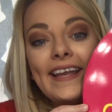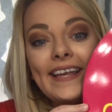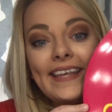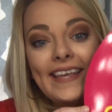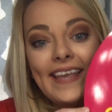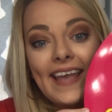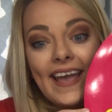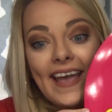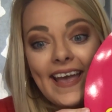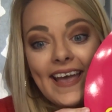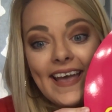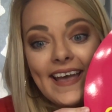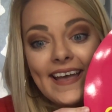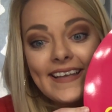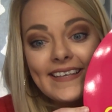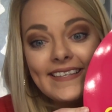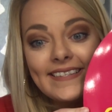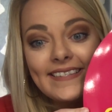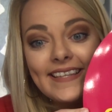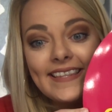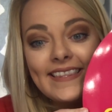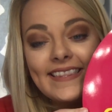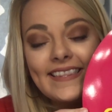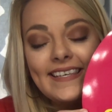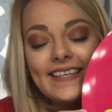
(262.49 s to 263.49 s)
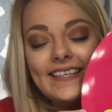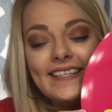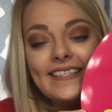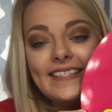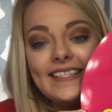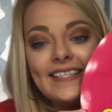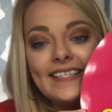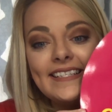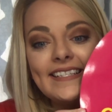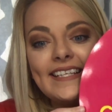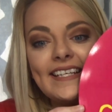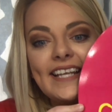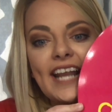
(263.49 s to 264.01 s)
Yes, this
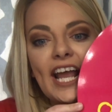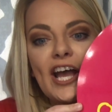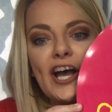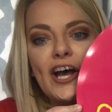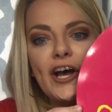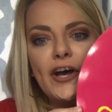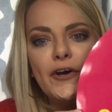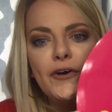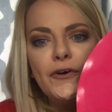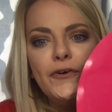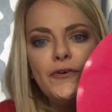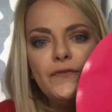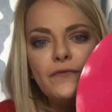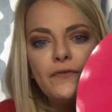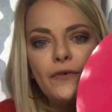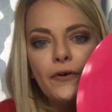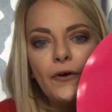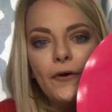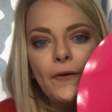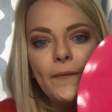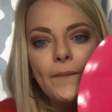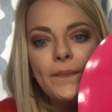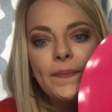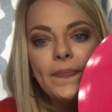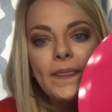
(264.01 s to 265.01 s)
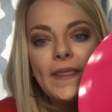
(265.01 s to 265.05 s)
is an oval.